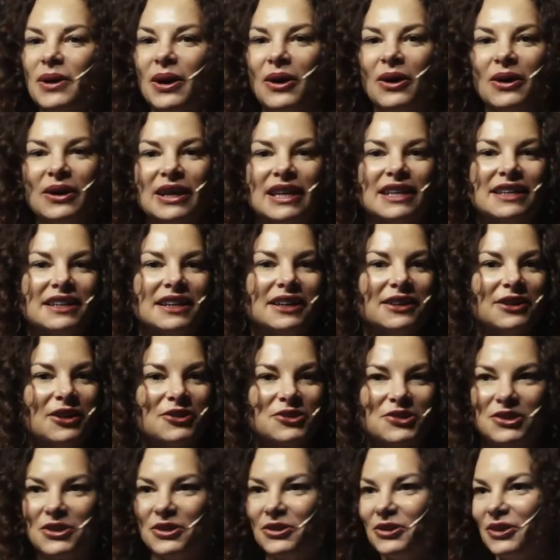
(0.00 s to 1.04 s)
our
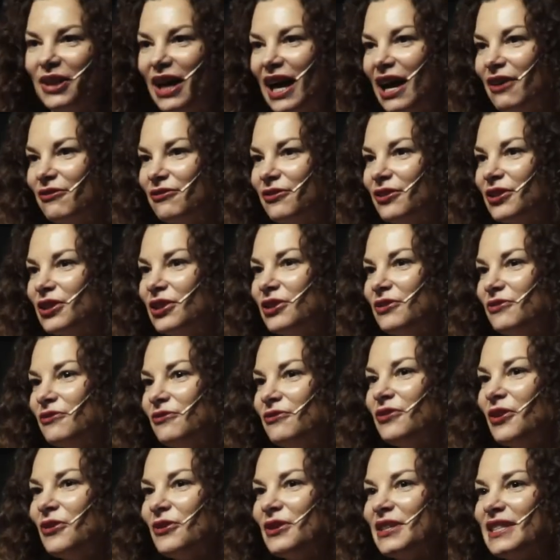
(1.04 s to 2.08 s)
ecological African
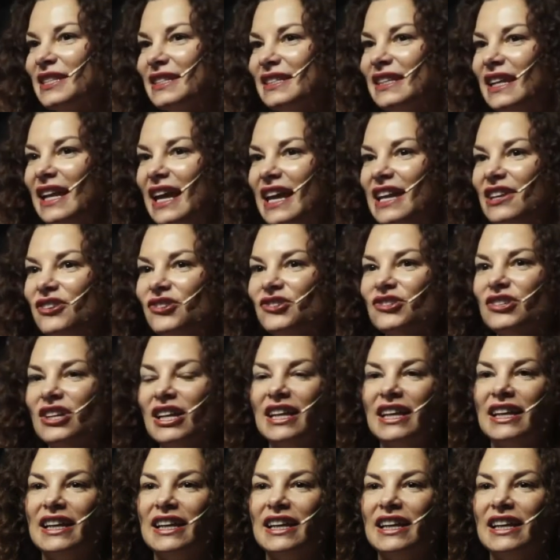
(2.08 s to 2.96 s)
forest niche